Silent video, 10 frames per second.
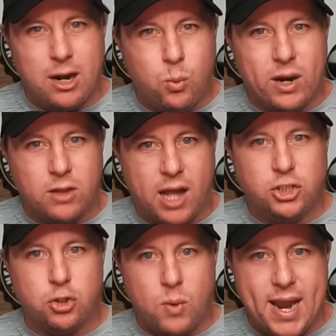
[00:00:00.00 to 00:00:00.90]
They don't wear
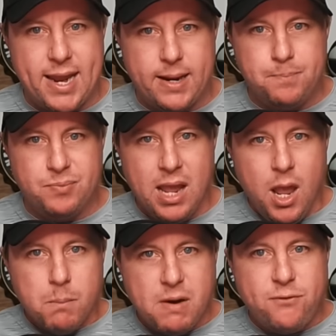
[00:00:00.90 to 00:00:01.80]
lingerie.
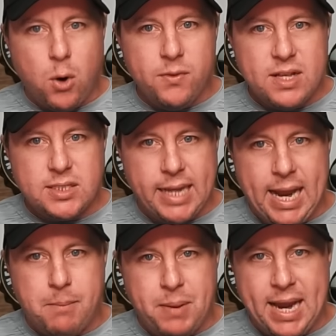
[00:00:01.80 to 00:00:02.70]
Before this
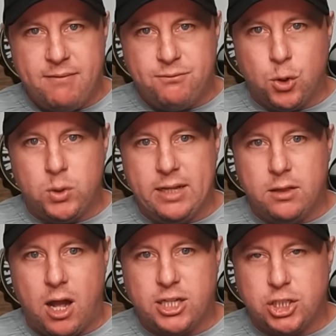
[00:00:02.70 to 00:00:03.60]
campaign fully
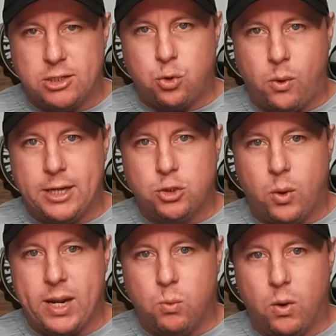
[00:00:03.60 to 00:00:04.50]
launched in
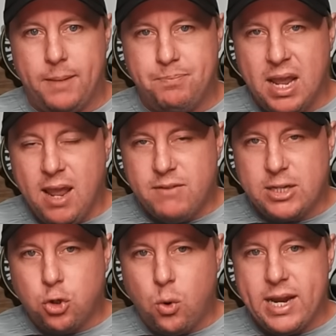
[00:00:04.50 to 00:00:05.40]
2021,
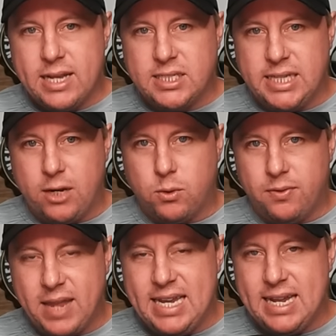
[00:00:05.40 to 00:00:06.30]
Victoria's
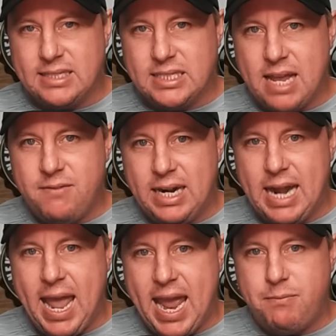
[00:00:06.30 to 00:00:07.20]
Secret, they did
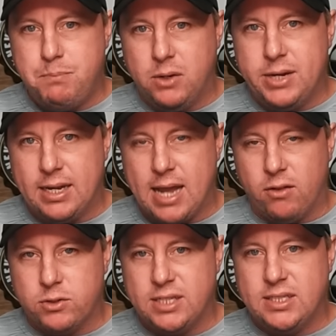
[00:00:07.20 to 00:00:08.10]
$7.5 billion
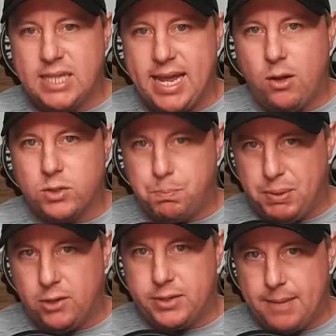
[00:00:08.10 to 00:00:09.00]
in sales.
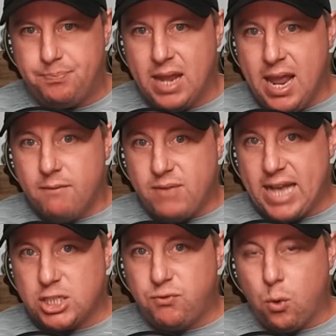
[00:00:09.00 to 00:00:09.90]
Billion.
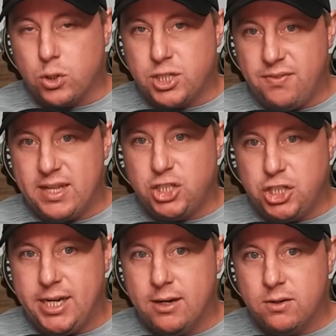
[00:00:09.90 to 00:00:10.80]
Fast forward to
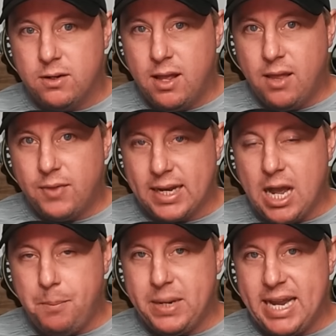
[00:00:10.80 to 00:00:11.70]
this year, the
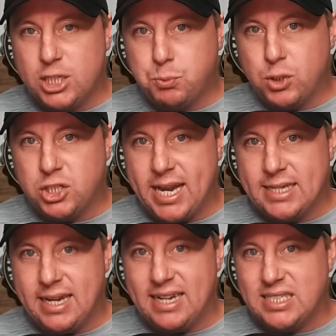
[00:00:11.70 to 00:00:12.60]
company is
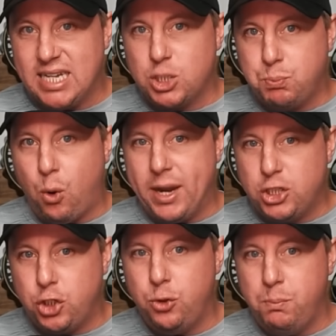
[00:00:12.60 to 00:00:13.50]
projecting
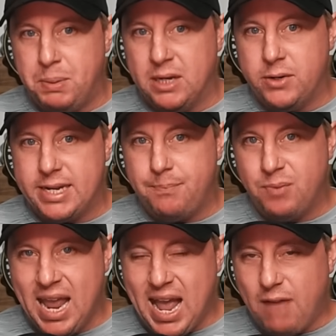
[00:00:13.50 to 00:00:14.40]
$6.2
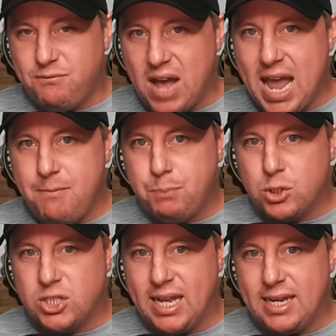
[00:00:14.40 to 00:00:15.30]
billion, a
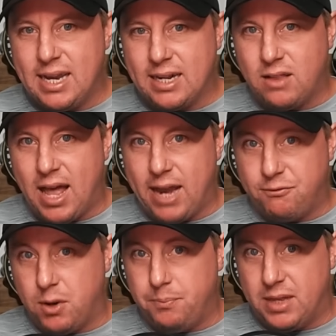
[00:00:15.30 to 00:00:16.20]
5%
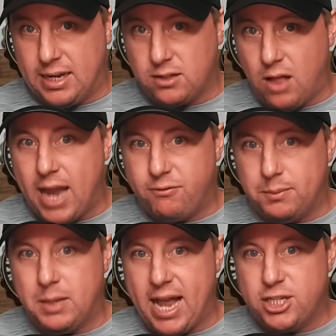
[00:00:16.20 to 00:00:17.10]
decline from the decline
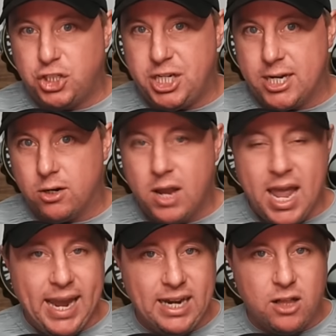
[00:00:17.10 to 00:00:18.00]
from last year,
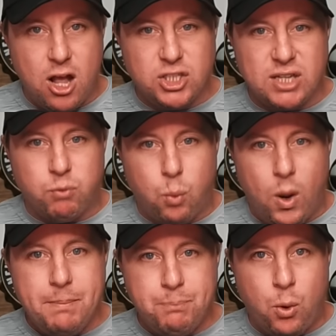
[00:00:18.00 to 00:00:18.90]
and a loss of
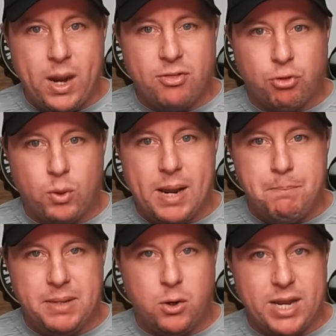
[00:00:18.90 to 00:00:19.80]

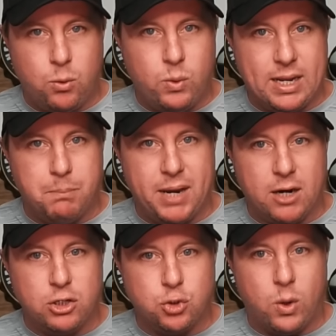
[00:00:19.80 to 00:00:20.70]
$1.3 billion when
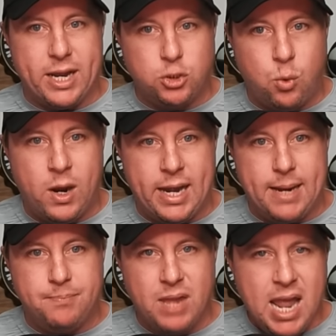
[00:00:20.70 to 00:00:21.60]
compared to
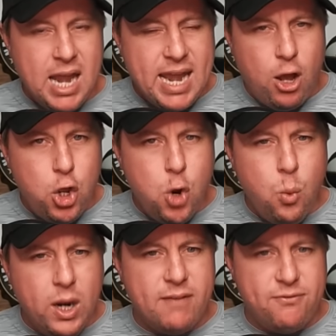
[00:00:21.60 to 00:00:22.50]
2020. Now,
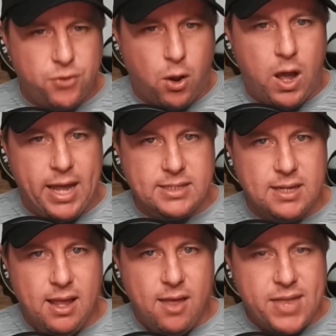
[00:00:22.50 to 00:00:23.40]
who would have
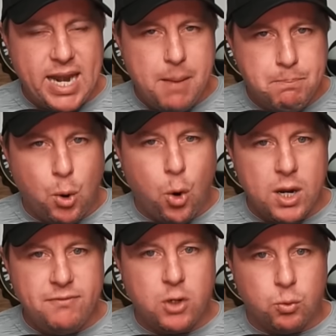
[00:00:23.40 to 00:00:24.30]
thought that a
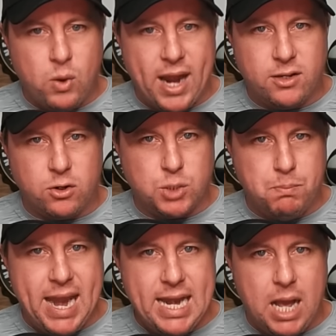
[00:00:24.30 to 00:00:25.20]
board of directors
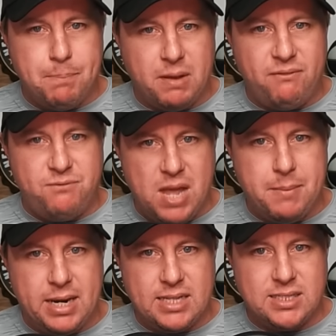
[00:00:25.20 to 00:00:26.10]
made up of
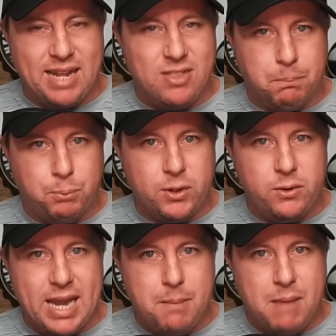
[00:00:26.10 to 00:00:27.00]
feminists and the
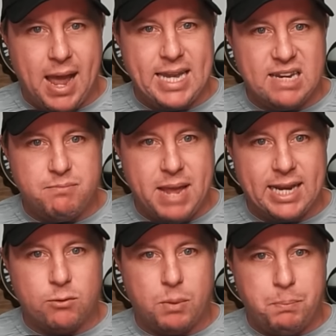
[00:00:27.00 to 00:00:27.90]
brilliant mind of
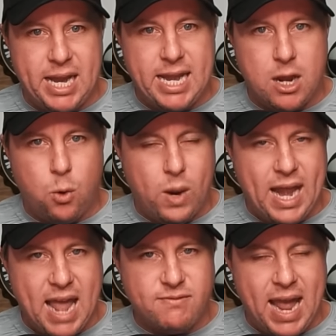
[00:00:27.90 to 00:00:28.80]
Megan Rapinoe
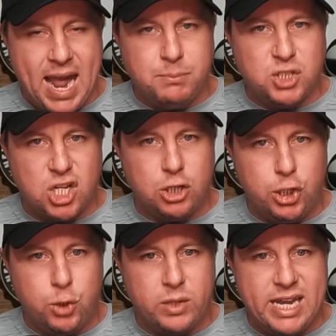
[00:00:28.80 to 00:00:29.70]
would have
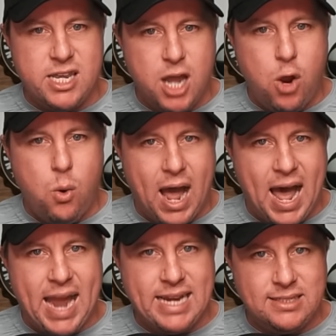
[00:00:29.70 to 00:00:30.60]
absolutely no
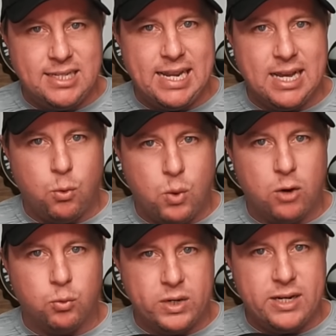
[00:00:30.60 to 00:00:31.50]
idea
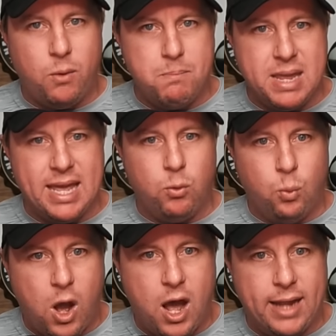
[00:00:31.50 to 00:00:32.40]
what real
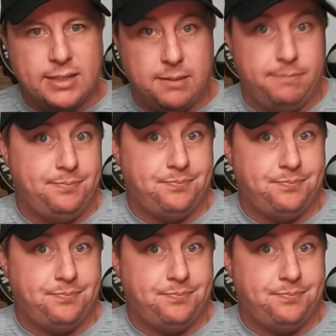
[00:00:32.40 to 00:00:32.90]
men want?